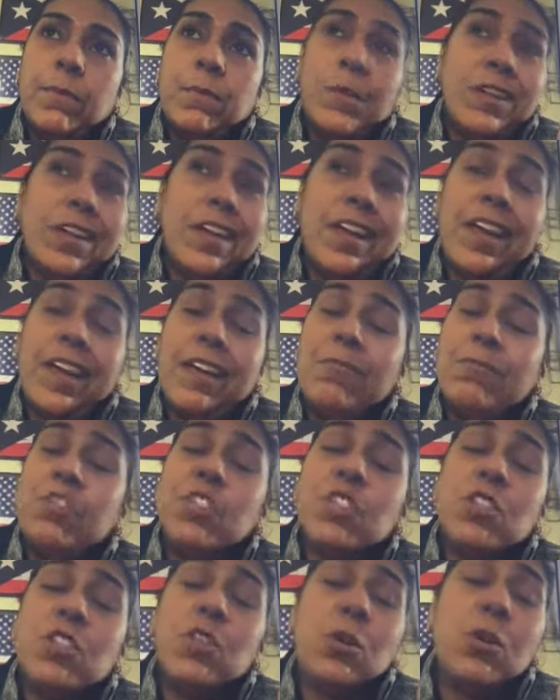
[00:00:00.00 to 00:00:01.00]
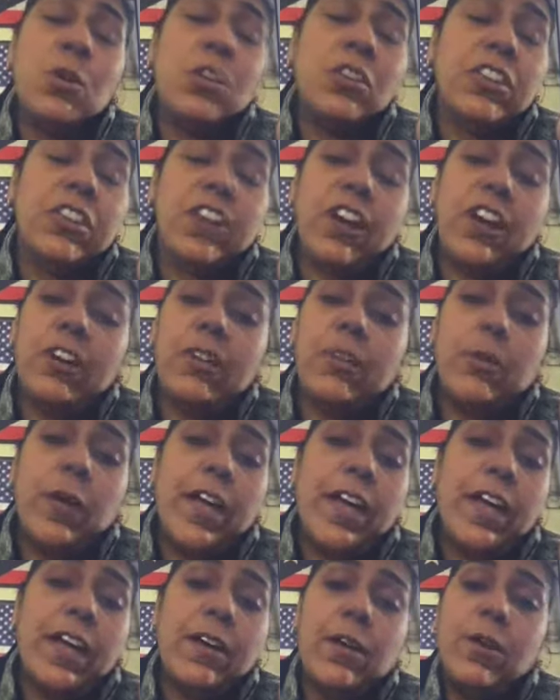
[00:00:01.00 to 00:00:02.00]
But yeah, I'm sure there are
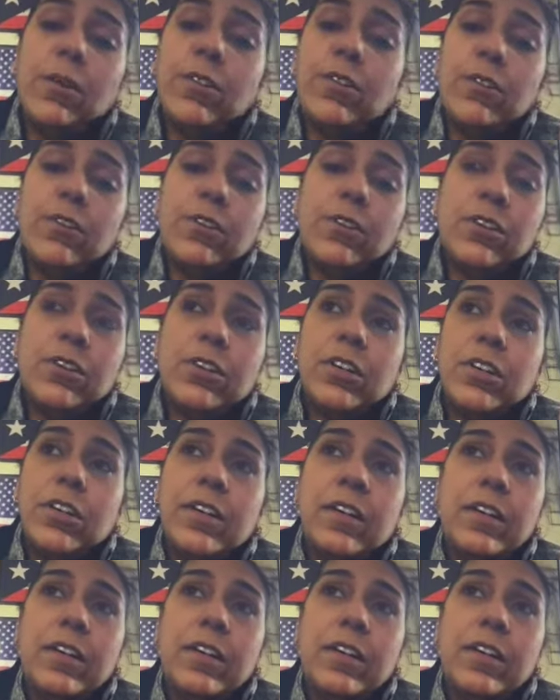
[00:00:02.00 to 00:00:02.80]
way other